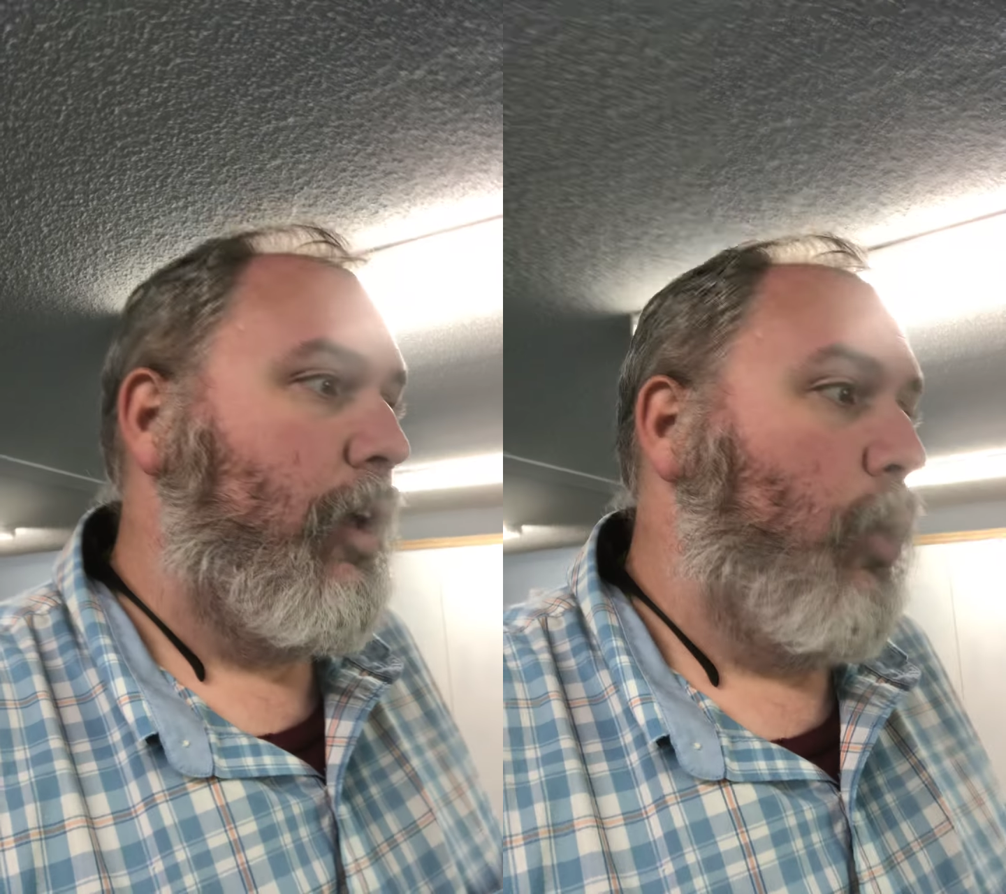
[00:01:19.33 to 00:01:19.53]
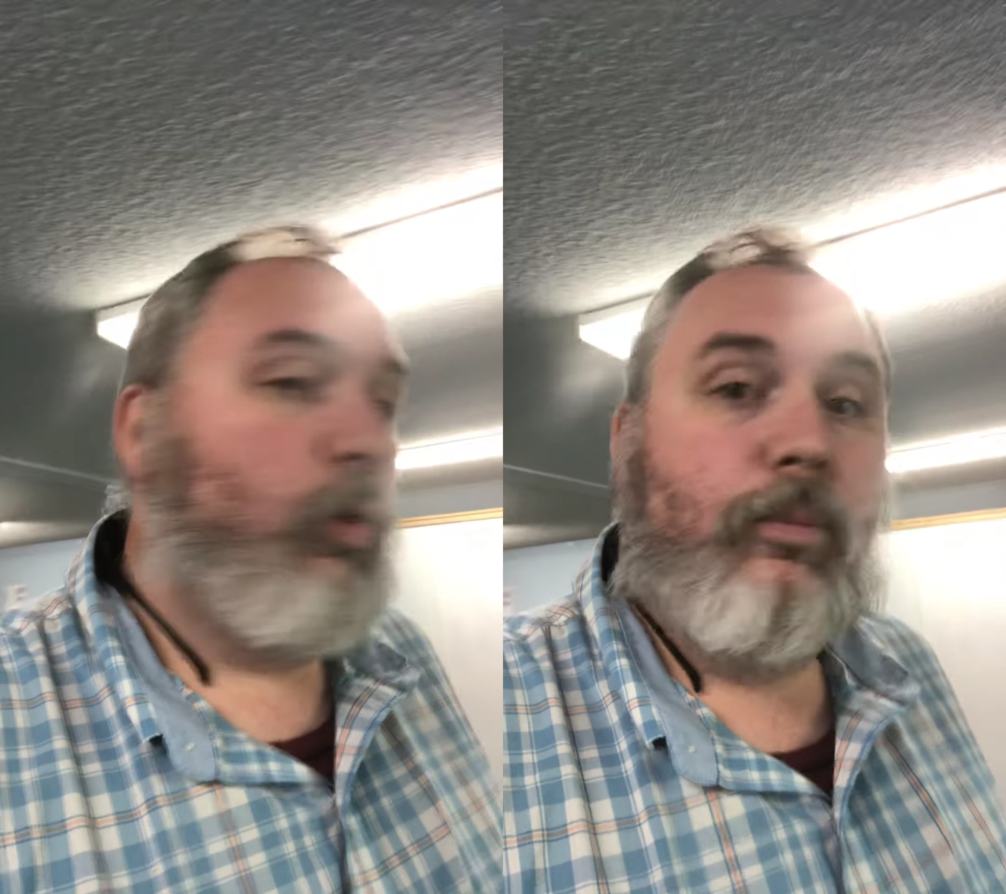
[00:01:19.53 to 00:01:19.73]

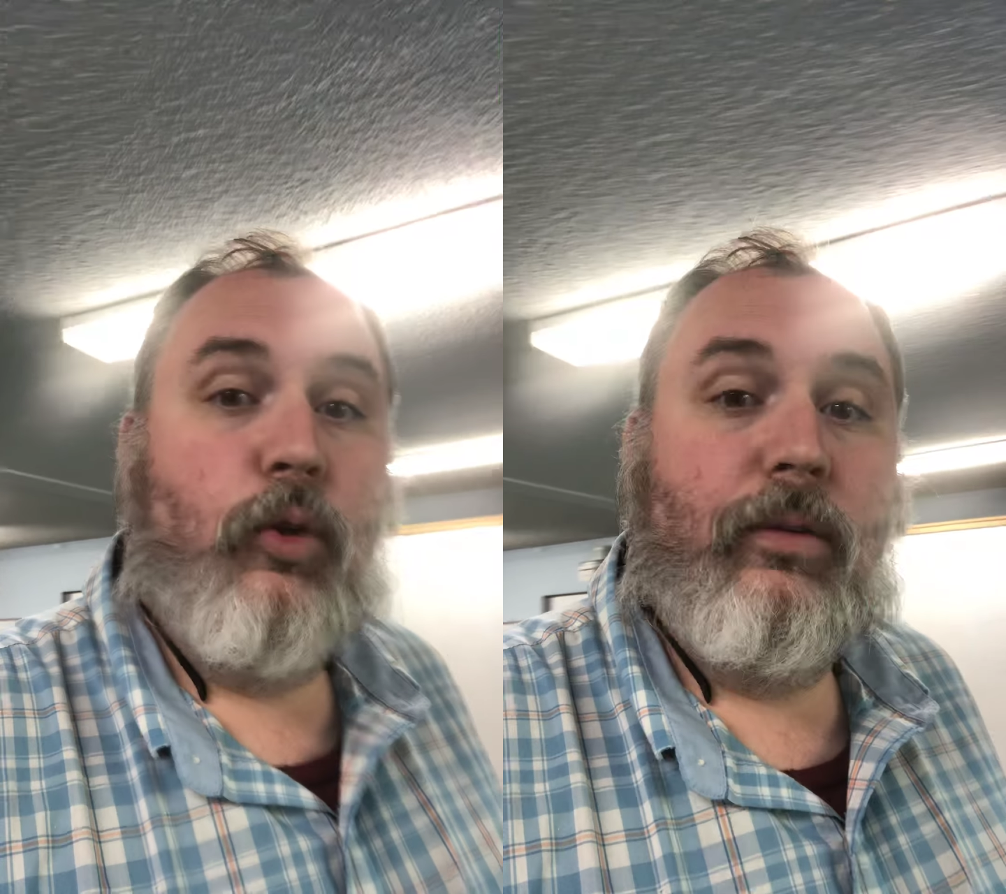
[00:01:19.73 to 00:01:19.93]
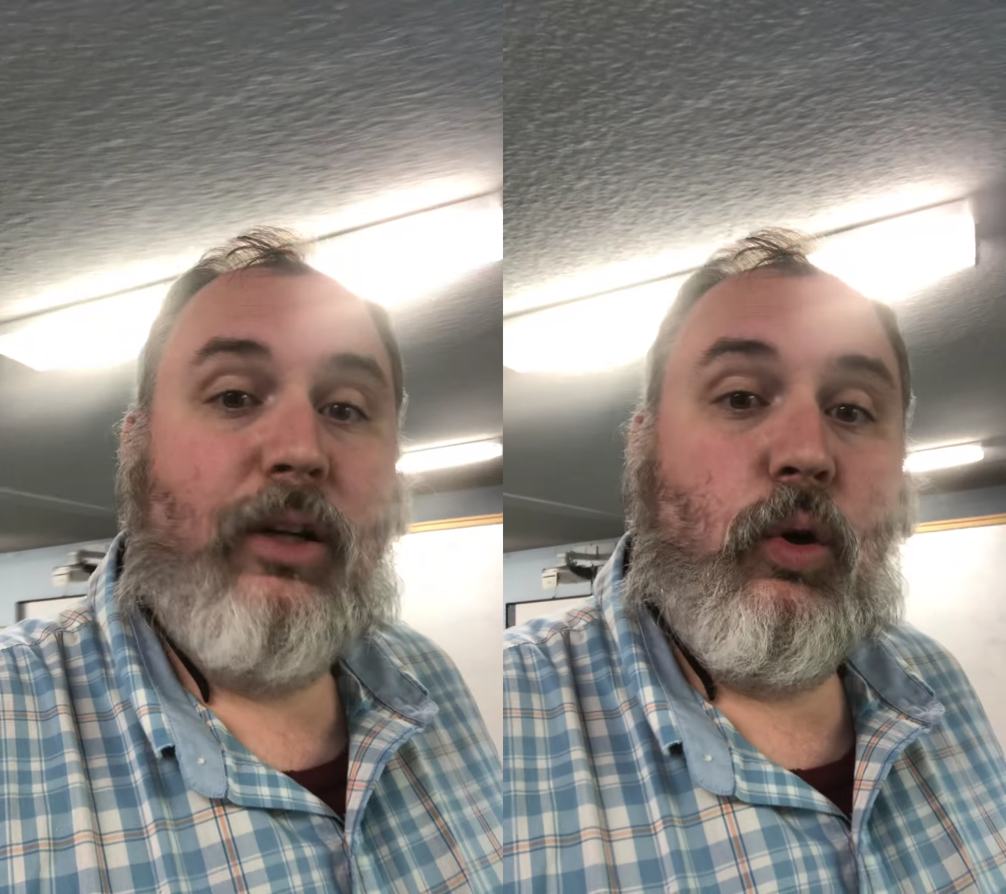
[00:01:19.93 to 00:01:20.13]
we're
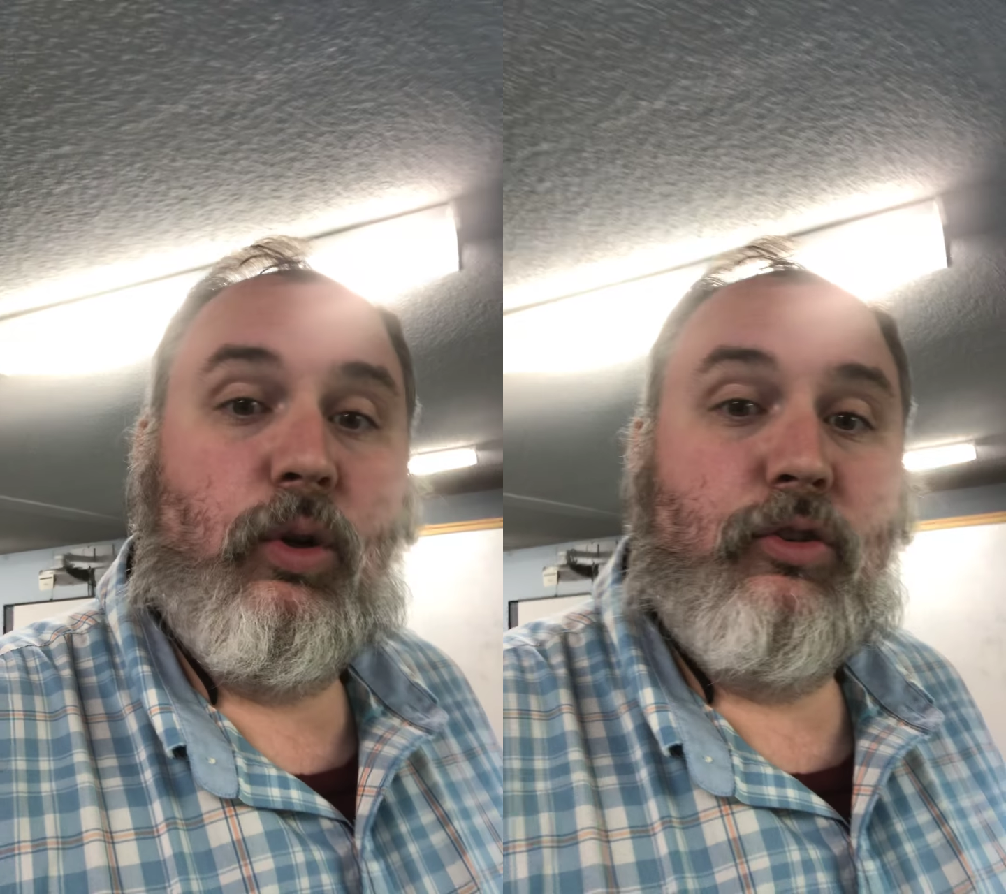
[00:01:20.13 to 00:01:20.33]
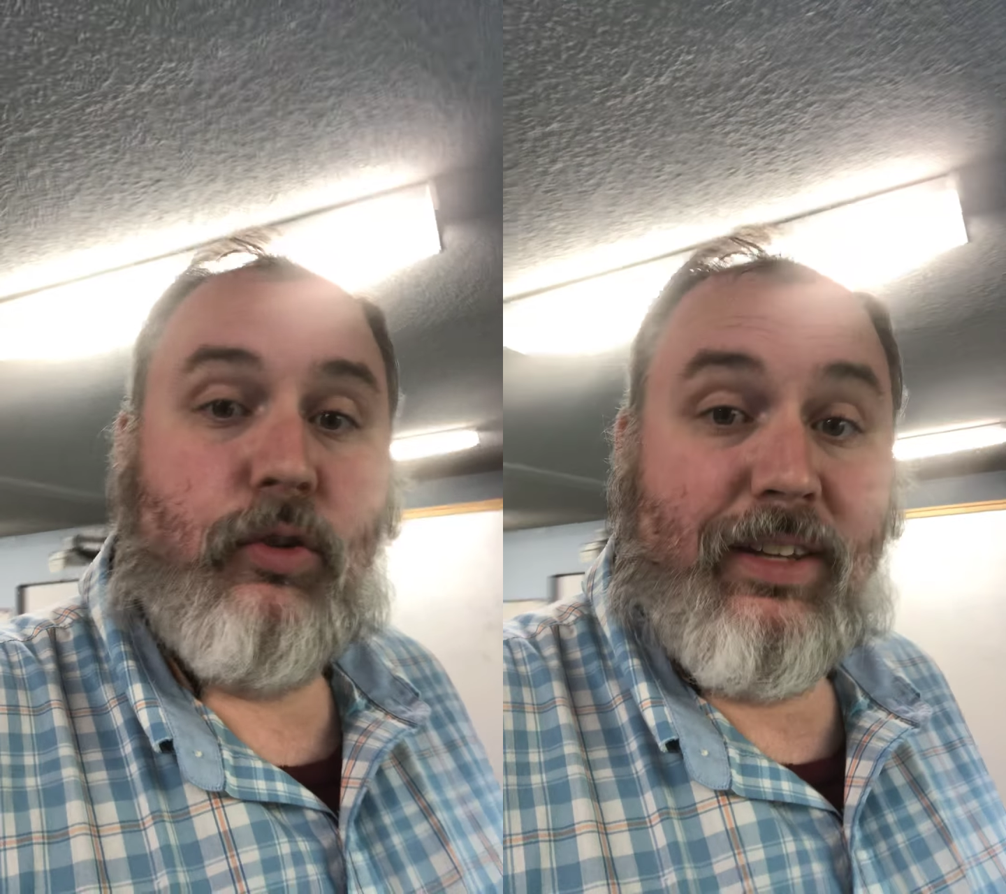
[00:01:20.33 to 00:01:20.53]
moving
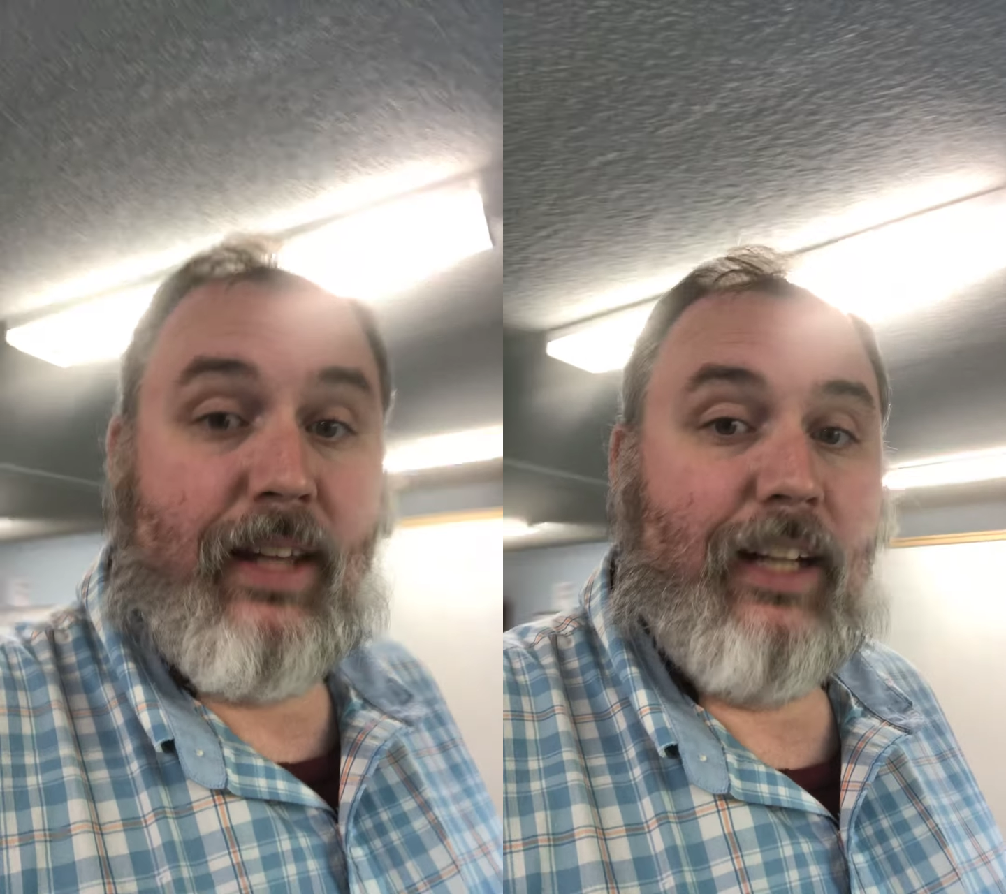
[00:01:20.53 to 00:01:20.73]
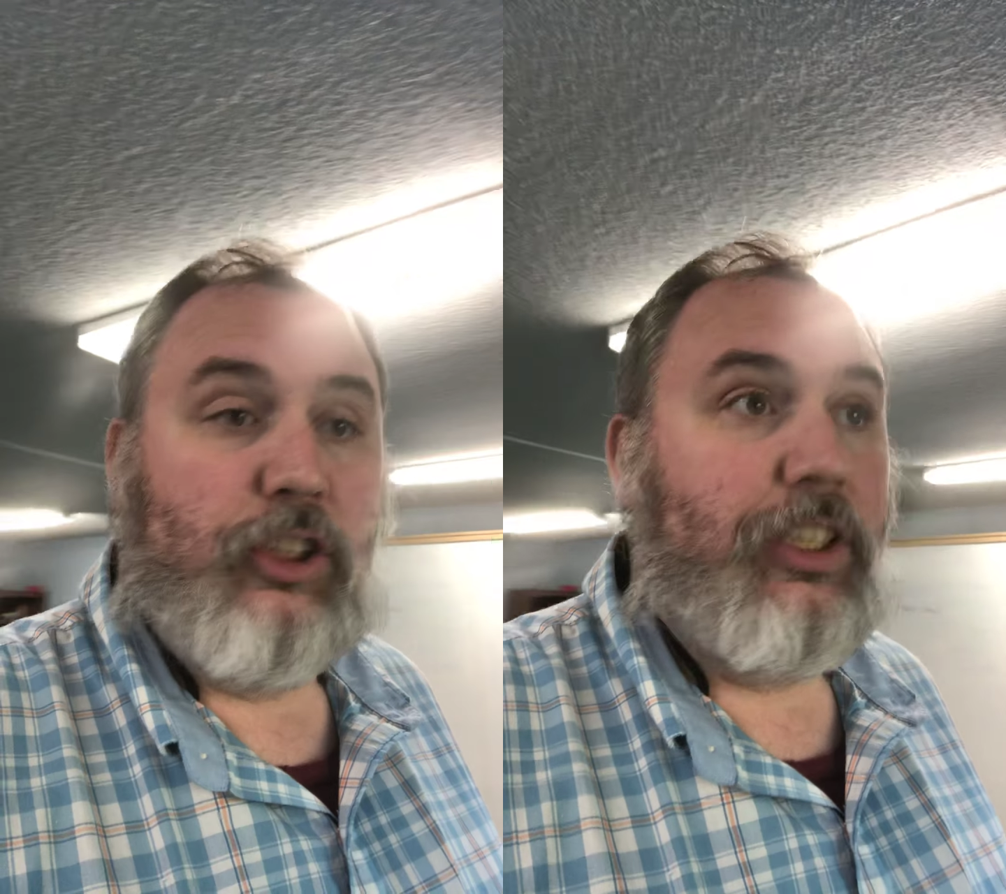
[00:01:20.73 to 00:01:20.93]
on to the
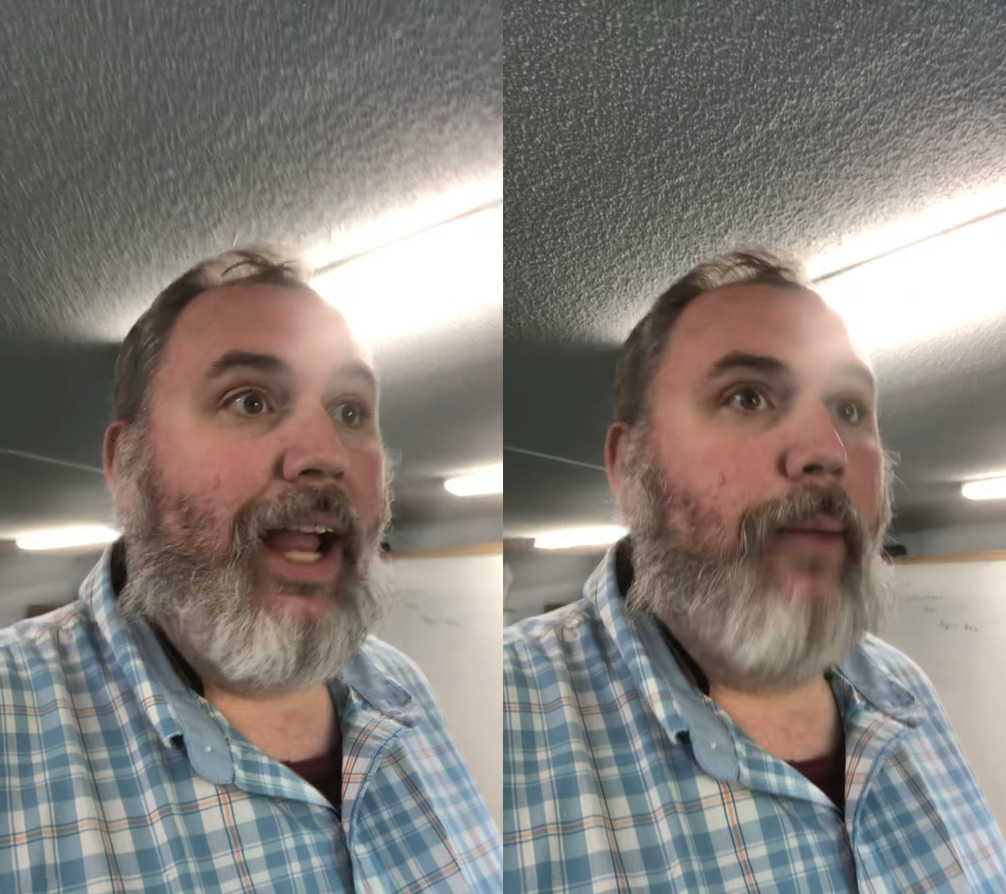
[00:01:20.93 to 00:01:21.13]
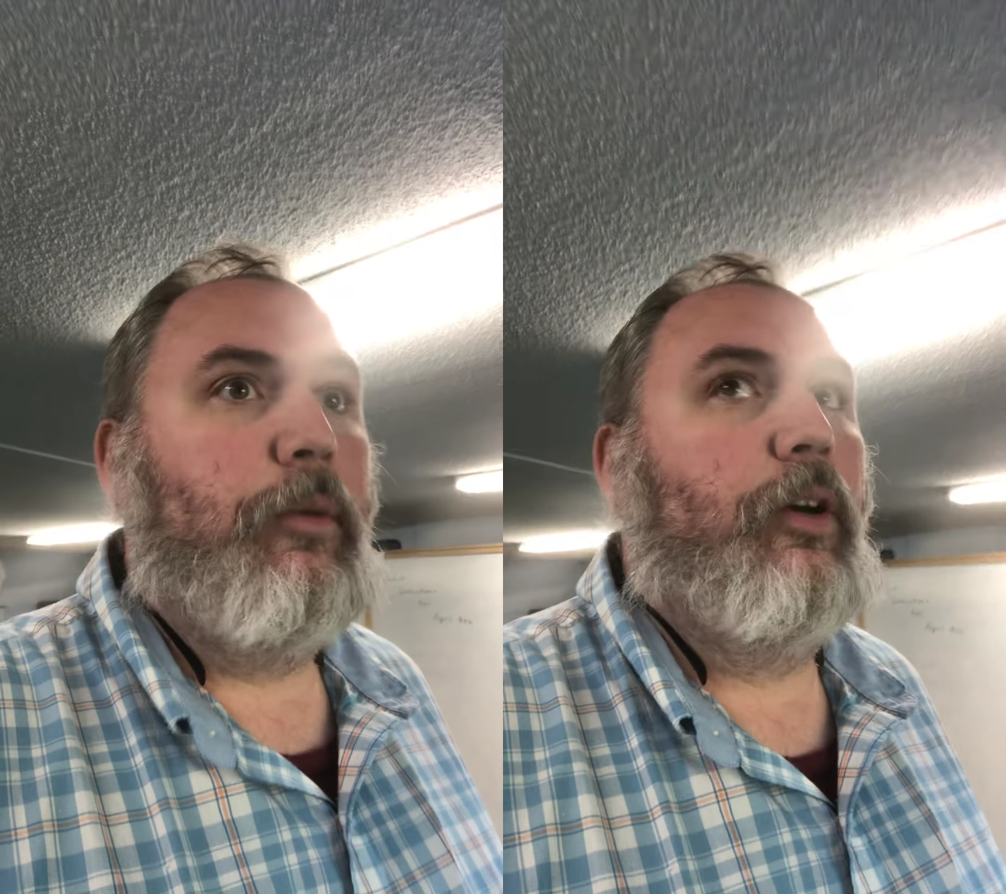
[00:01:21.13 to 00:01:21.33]
next
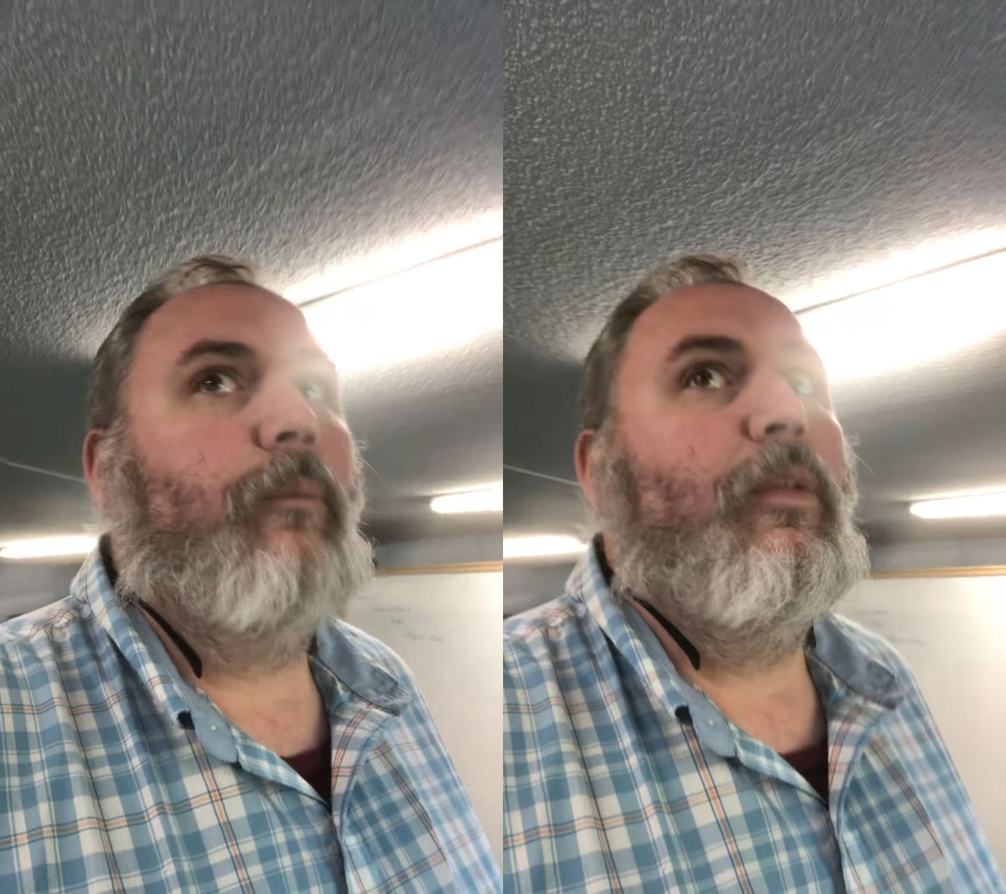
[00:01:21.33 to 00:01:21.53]
chapter.